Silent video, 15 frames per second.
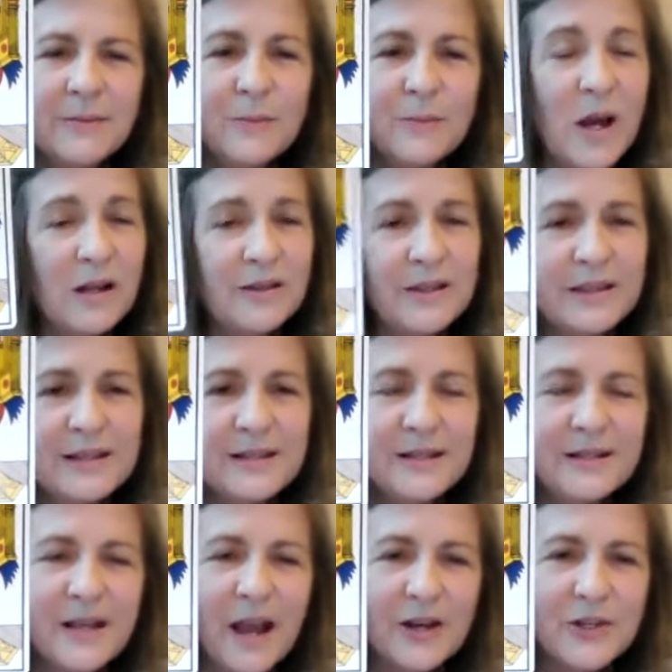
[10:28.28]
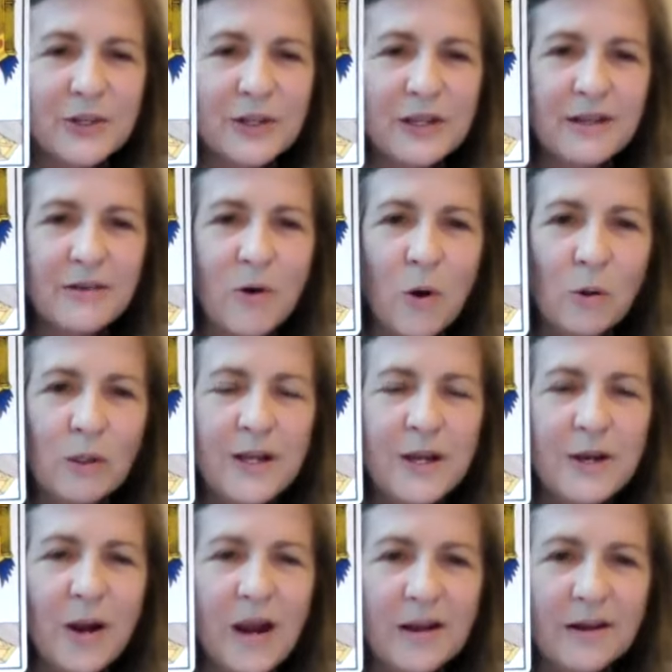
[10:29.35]
well, this is actually the Holy
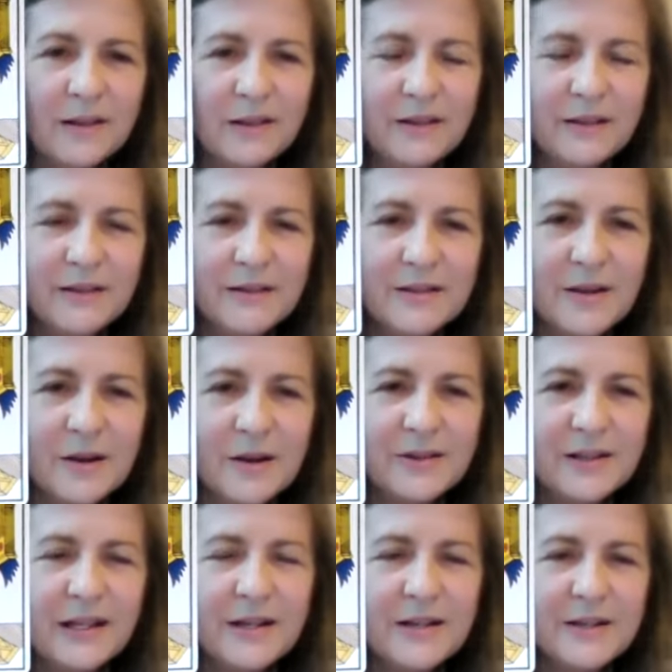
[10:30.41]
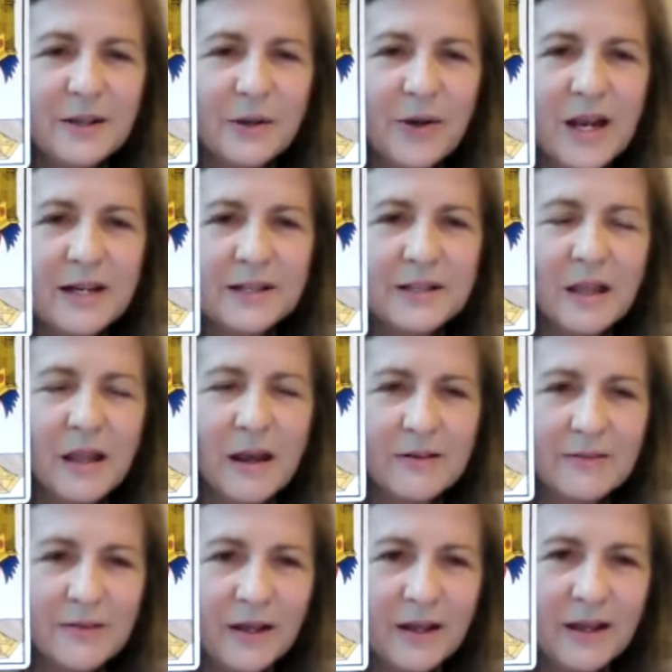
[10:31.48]
Grail. So it is the greatest
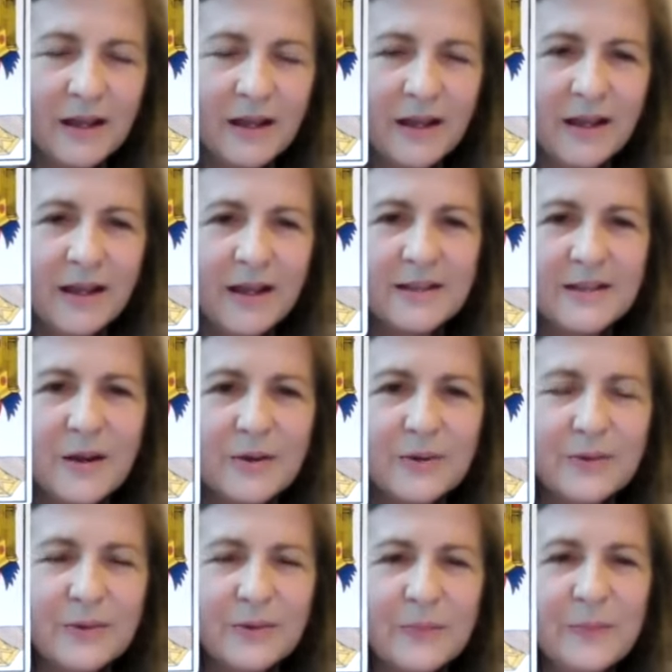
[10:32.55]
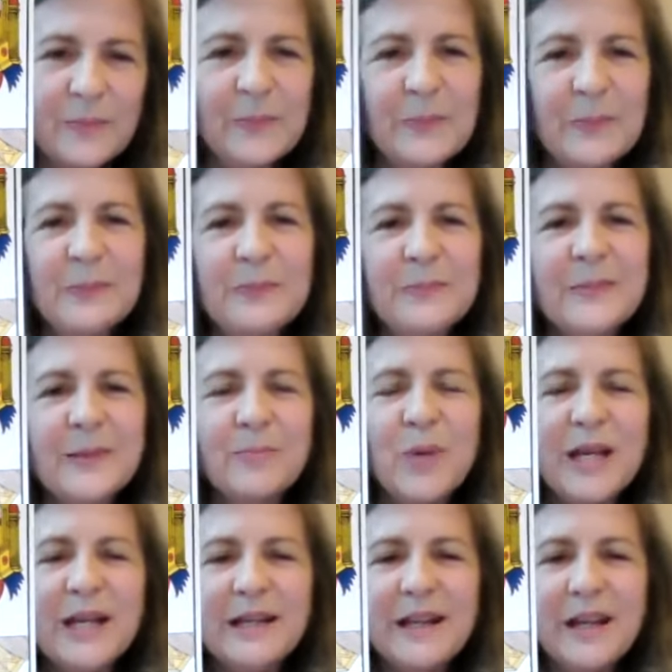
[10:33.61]
love. So,
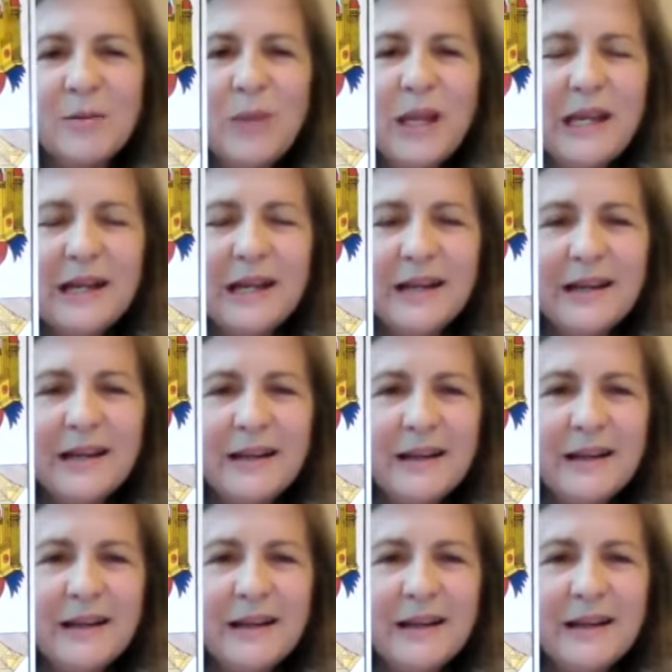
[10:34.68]
but it can mean,